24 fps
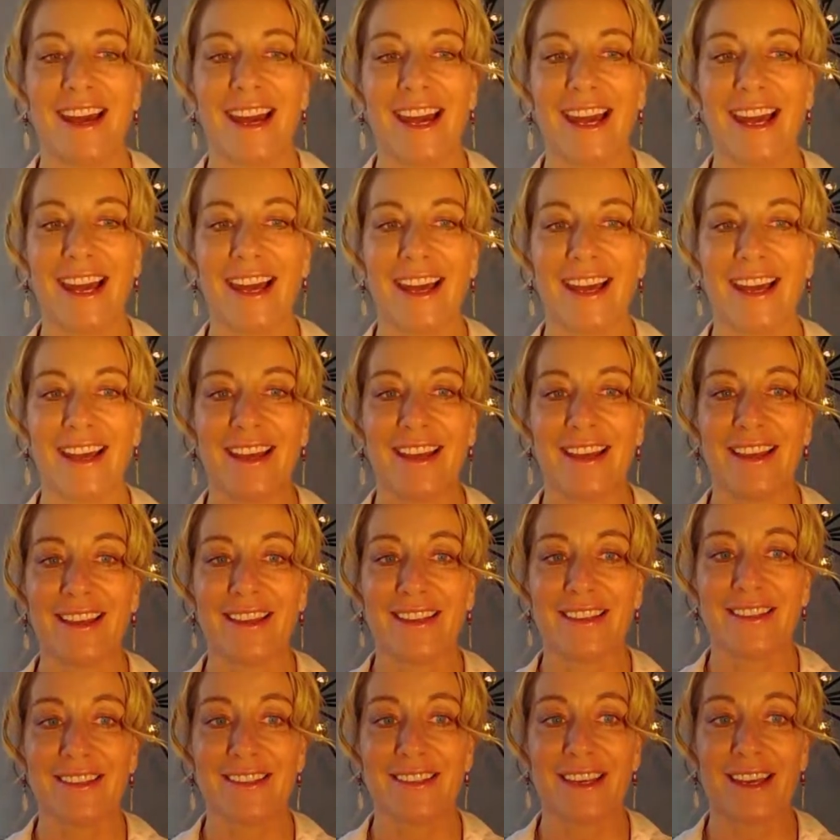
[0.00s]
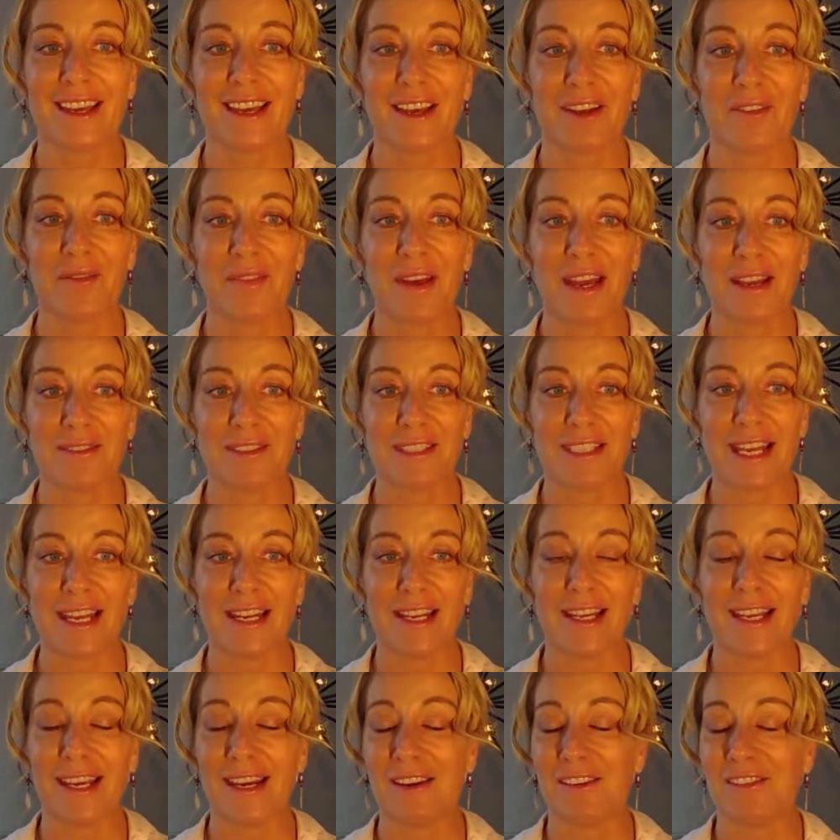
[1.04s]
And I'm
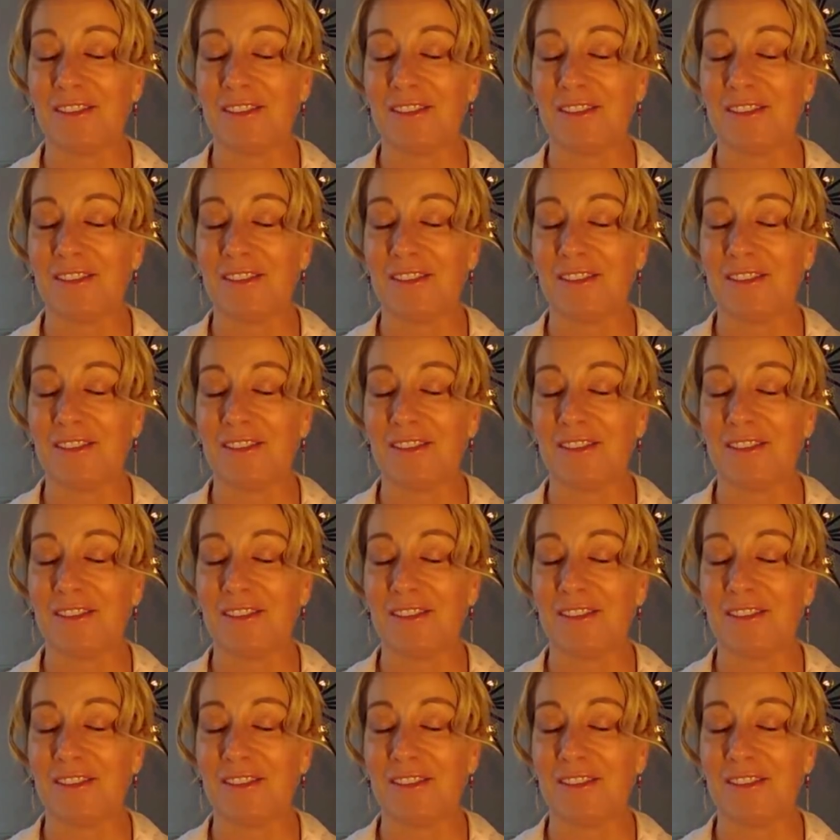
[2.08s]
standing here.